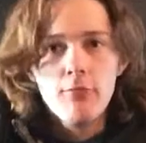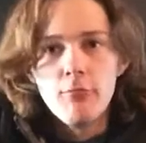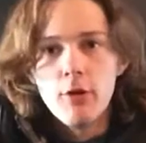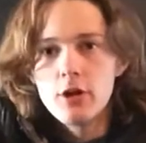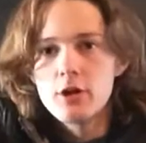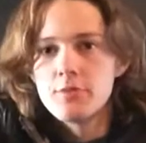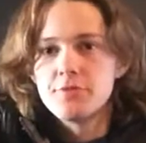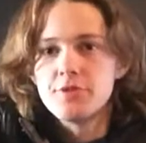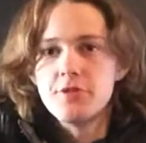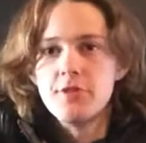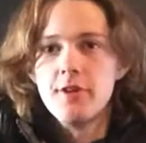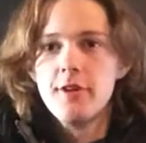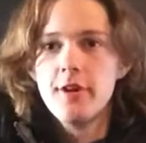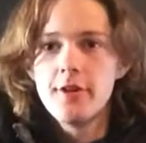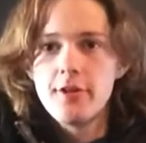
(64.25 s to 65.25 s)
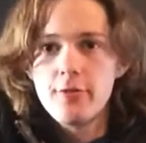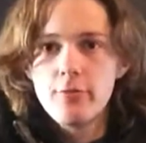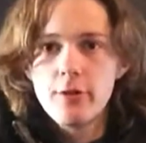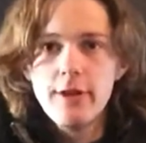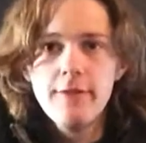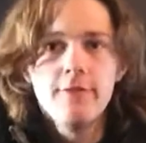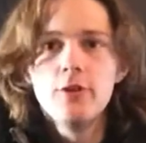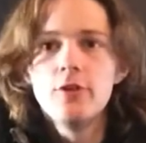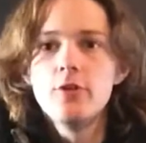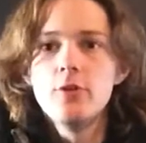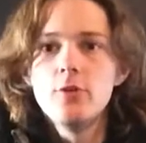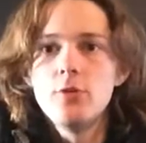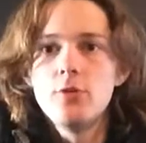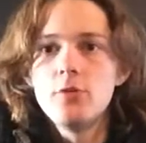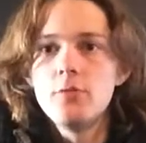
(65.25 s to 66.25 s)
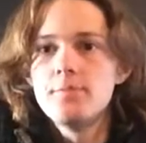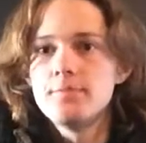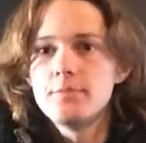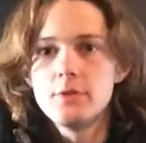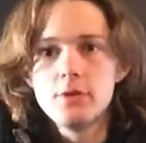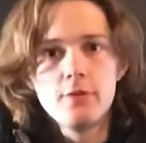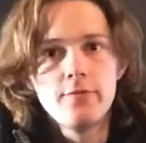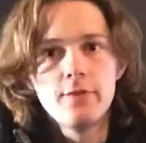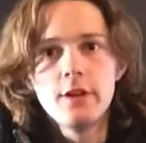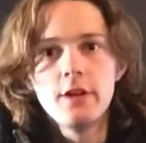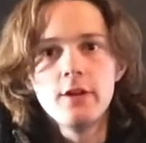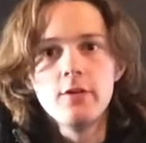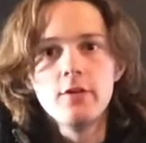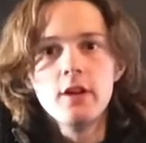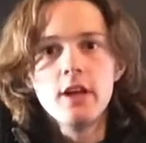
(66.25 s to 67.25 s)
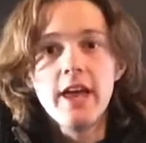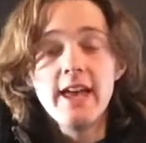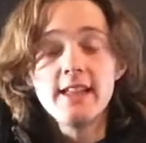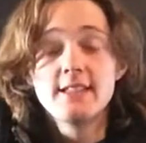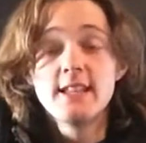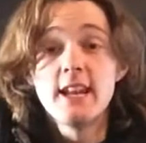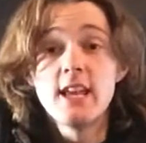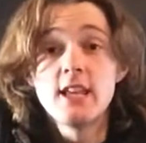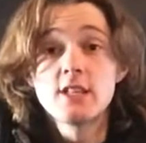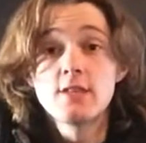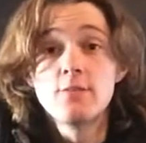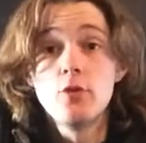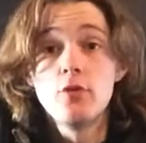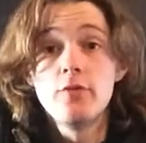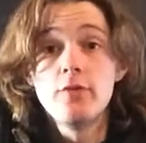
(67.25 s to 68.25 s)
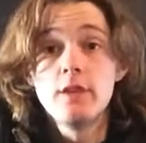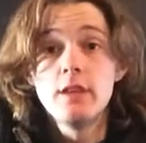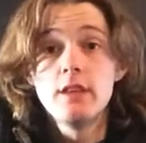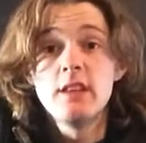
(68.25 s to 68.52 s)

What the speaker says: Welcome to another review video. And today's in today's